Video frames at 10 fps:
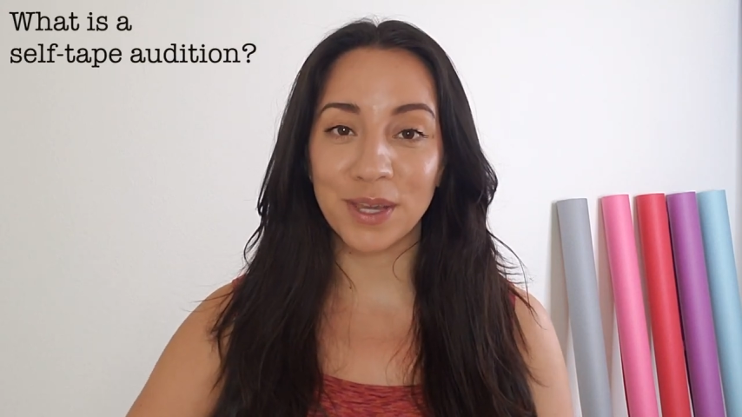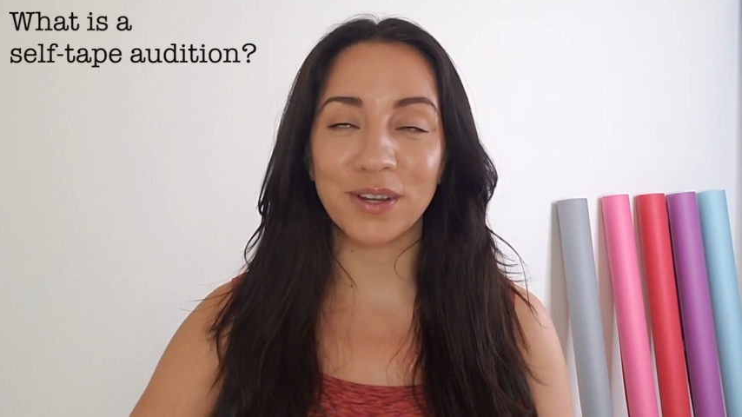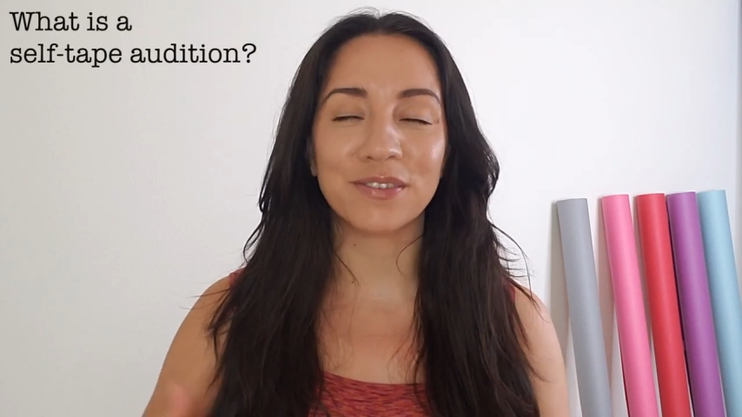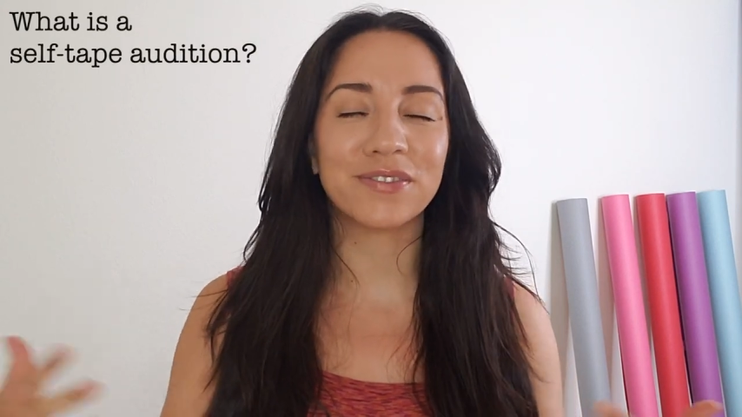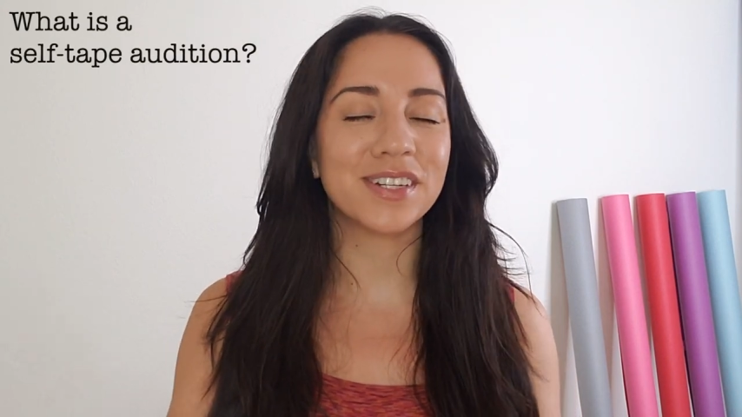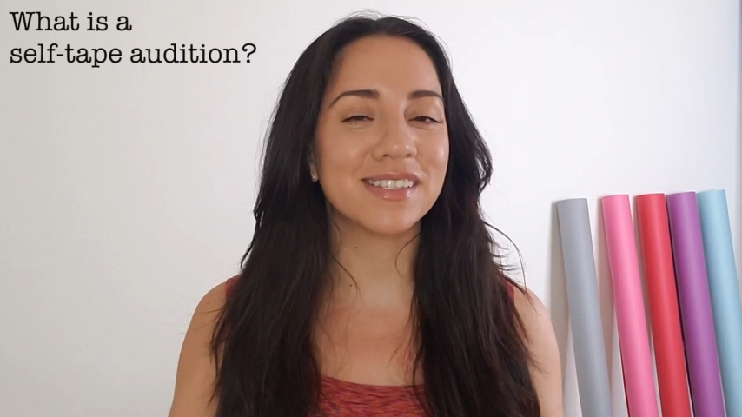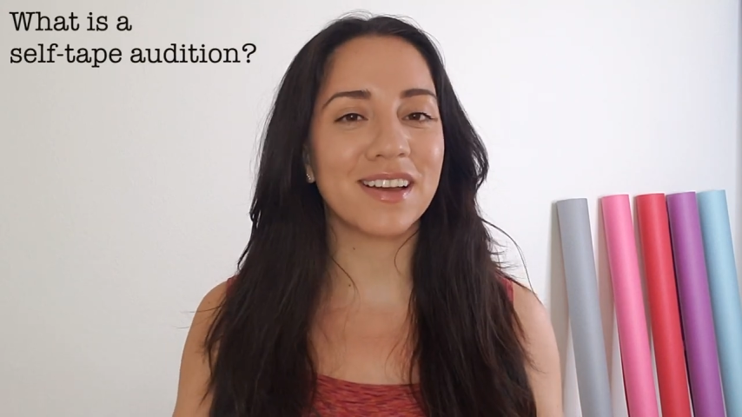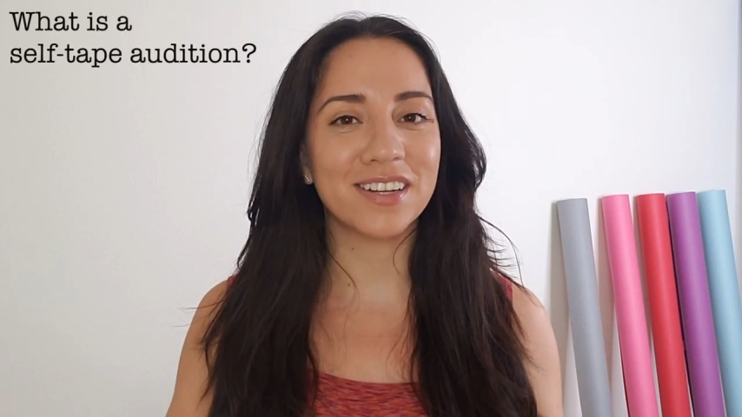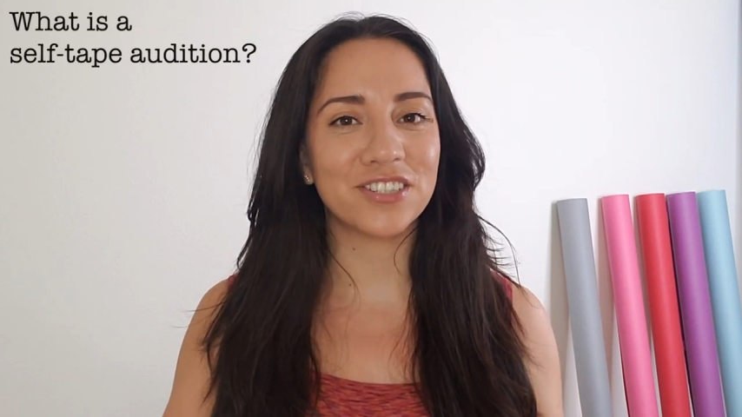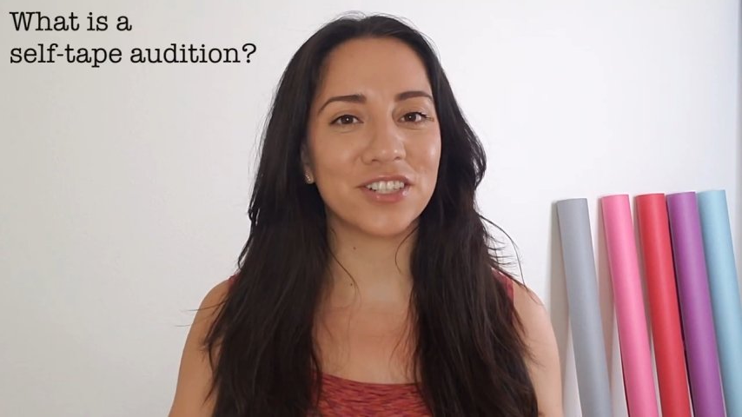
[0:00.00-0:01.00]
your first
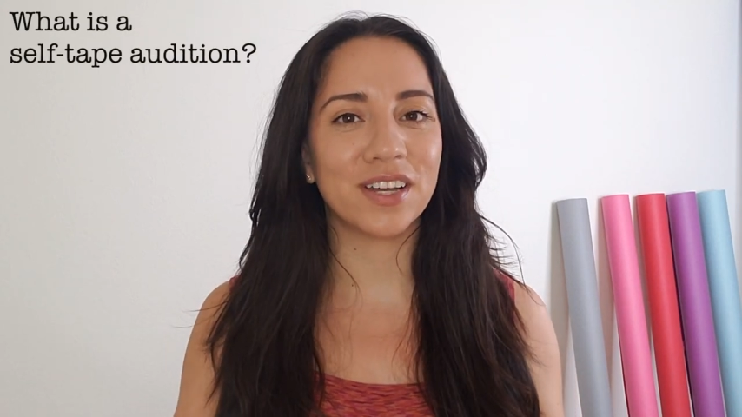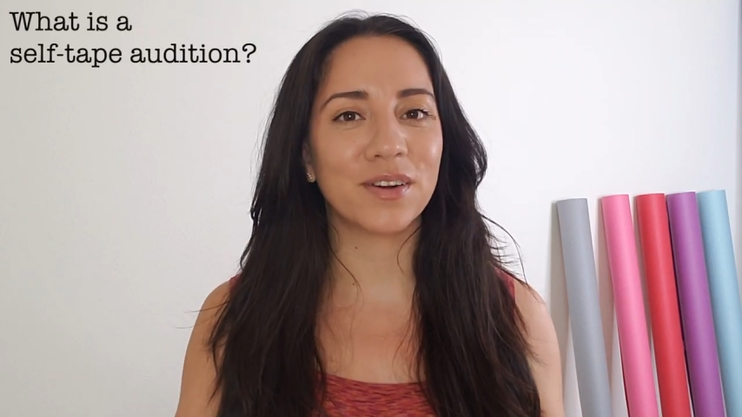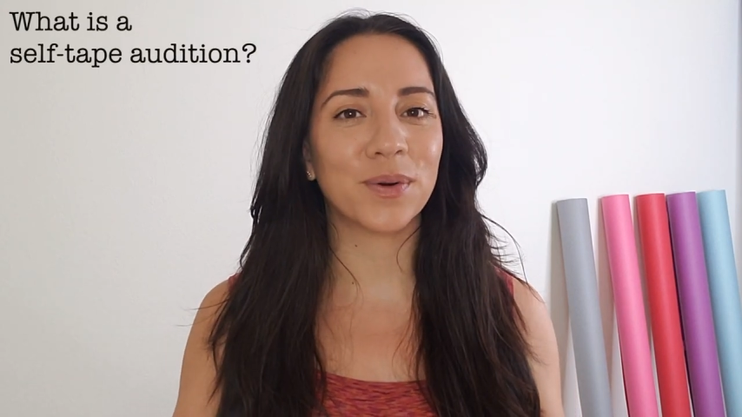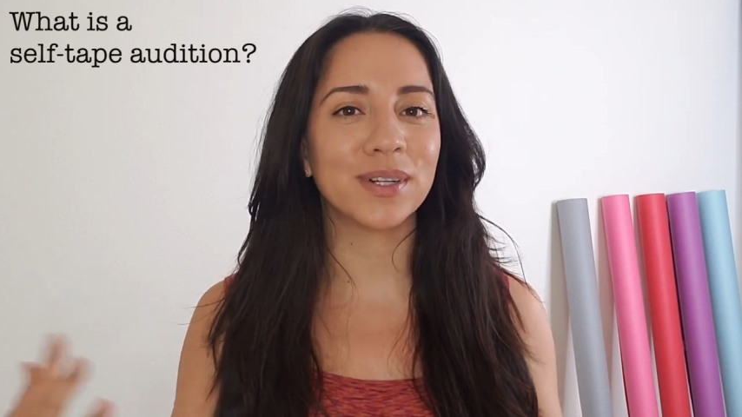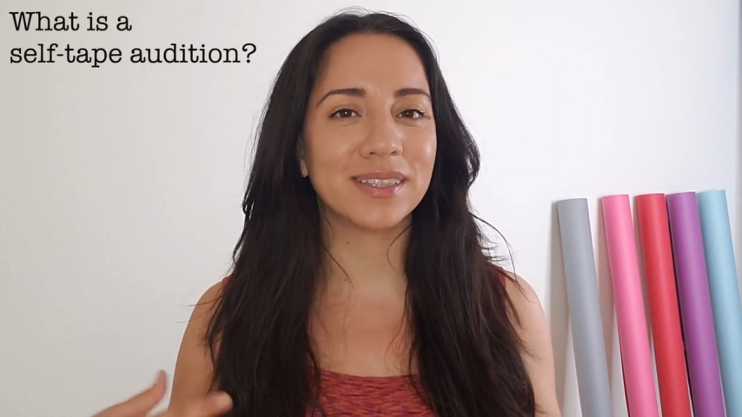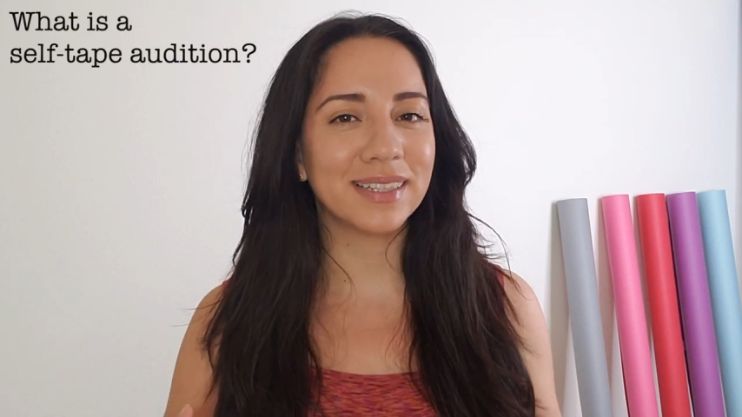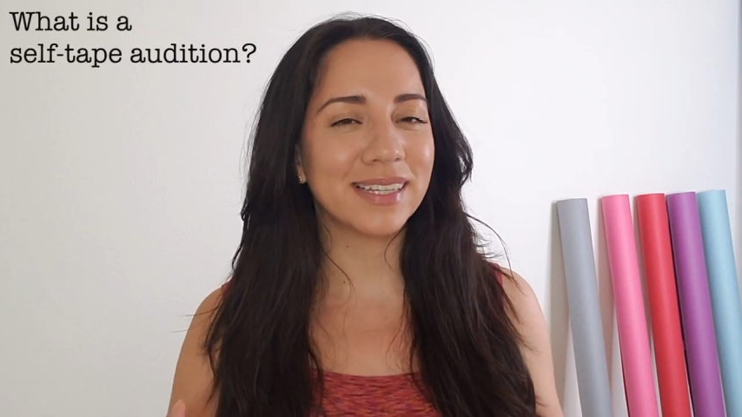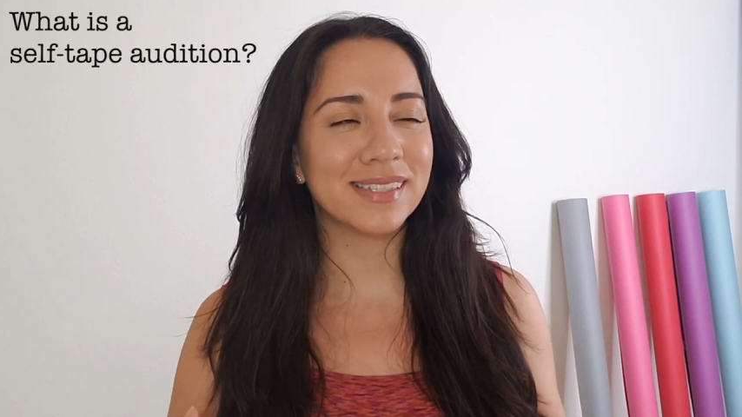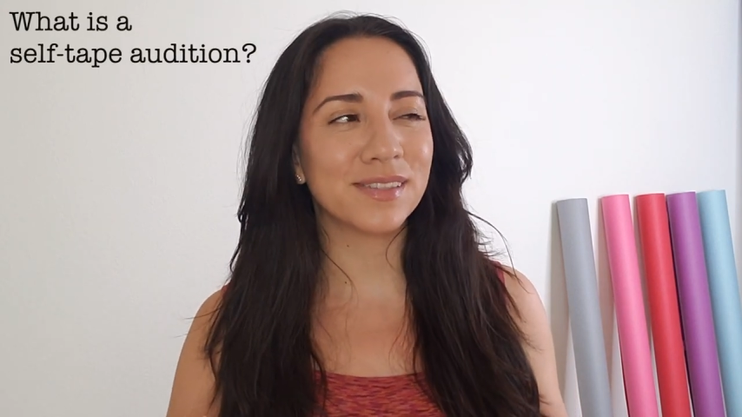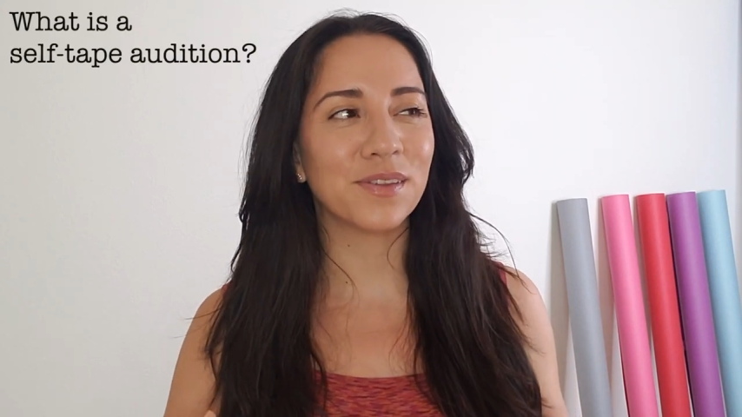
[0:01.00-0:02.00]
audition or at
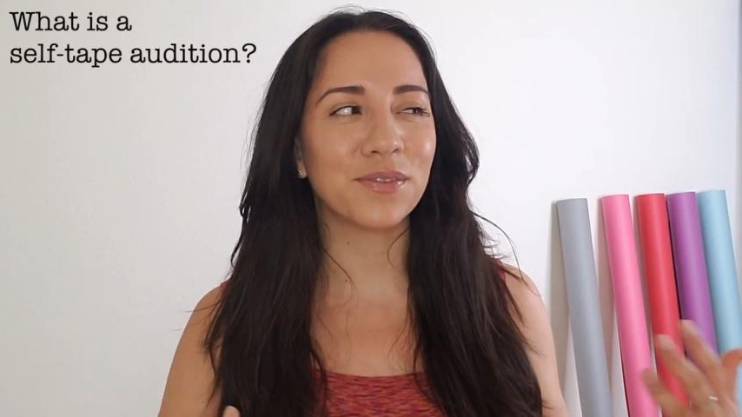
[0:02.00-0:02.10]
least the